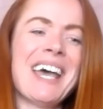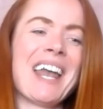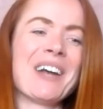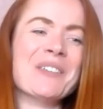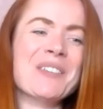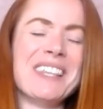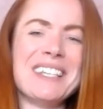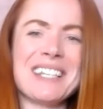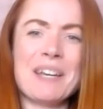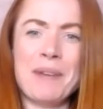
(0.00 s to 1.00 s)
and I hope that
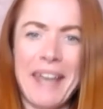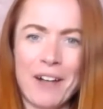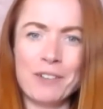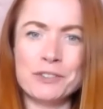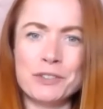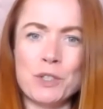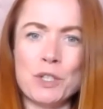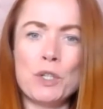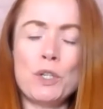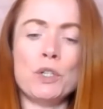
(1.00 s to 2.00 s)
these can be helpful
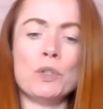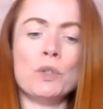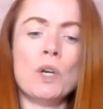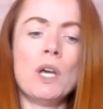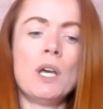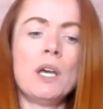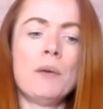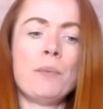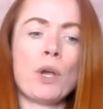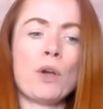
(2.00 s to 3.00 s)
to you,
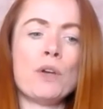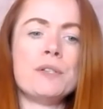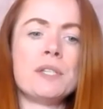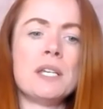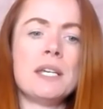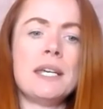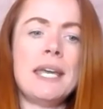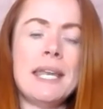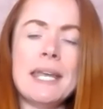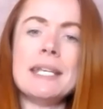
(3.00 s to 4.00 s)
because
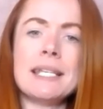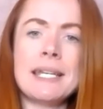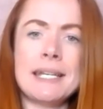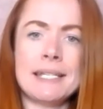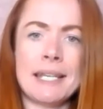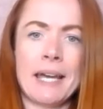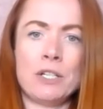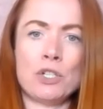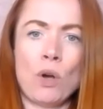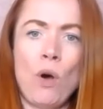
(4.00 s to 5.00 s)
it is an
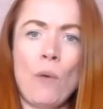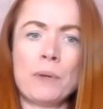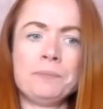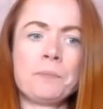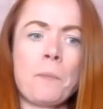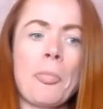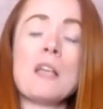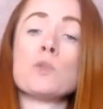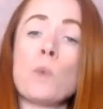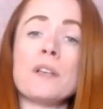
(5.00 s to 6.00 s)
inside job
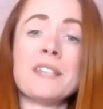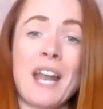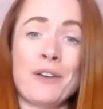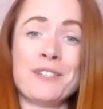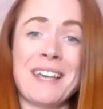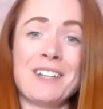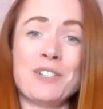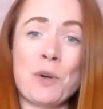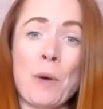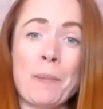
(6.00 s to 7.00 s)
as well as an outside
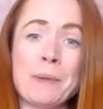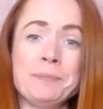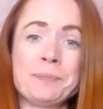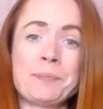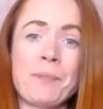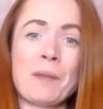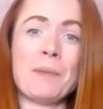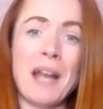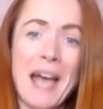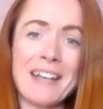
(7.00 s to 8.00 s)
job,
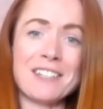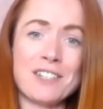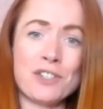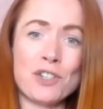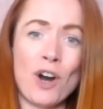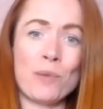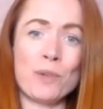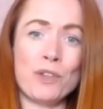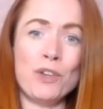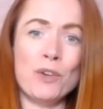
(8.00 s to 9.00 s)
but it has to start
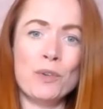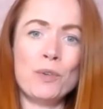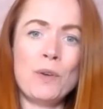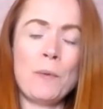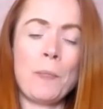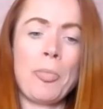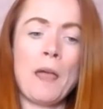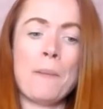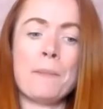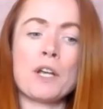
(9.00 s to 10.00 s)
with you,
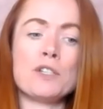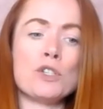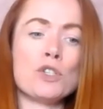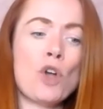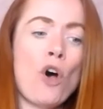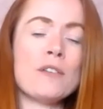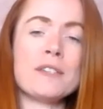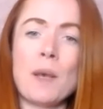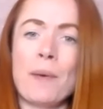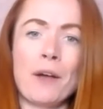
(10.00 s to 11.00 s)
because it's not
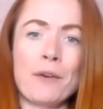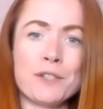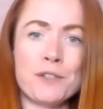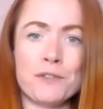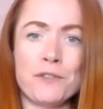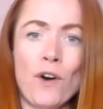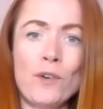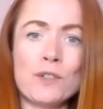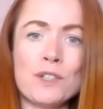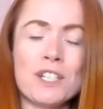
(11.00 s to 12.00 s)
someone else's
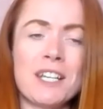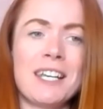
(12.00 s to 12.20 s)
fault.